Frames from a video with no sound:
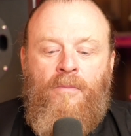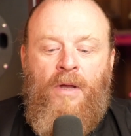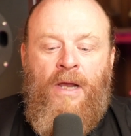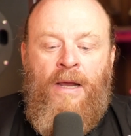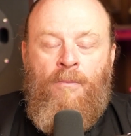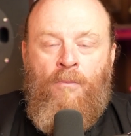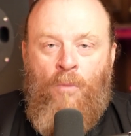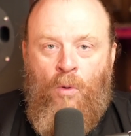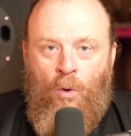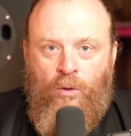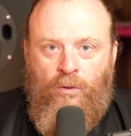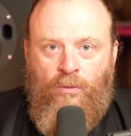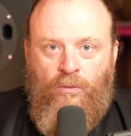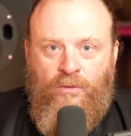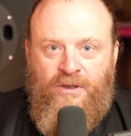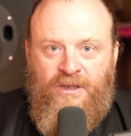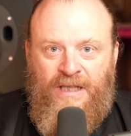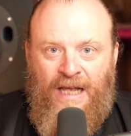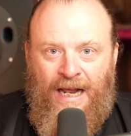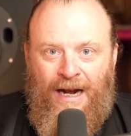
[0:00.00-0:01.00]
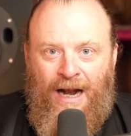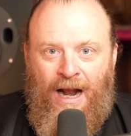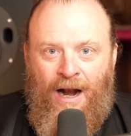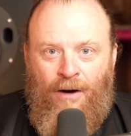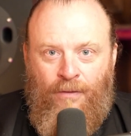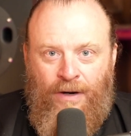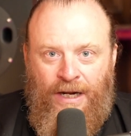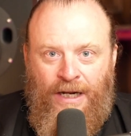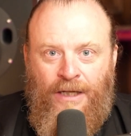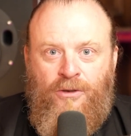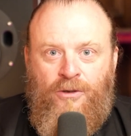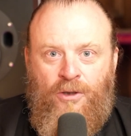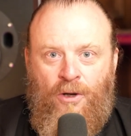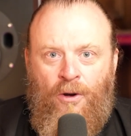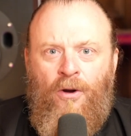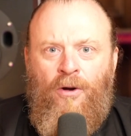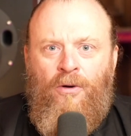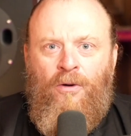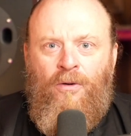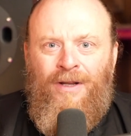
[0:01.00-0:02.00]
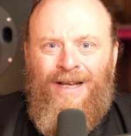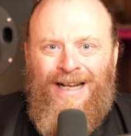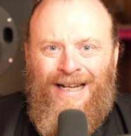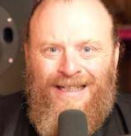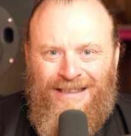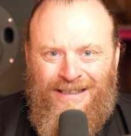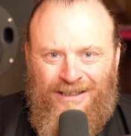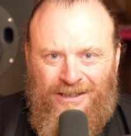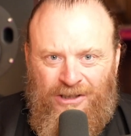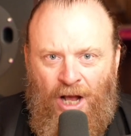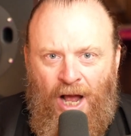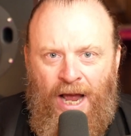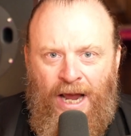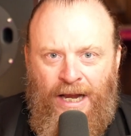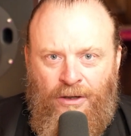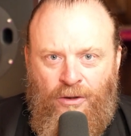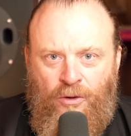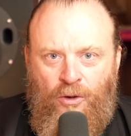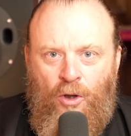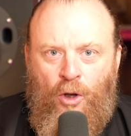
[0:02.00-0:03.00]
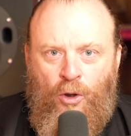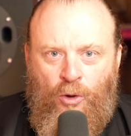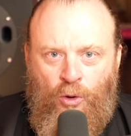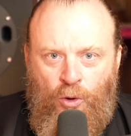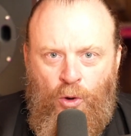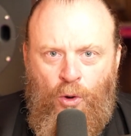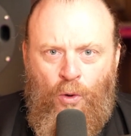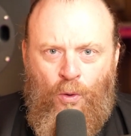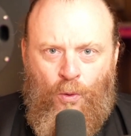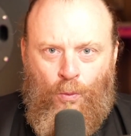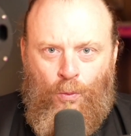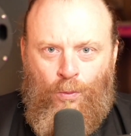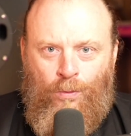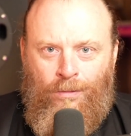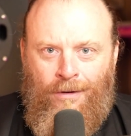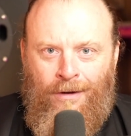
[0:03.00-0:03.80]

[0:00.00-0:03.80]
immortals that are eternal inside you,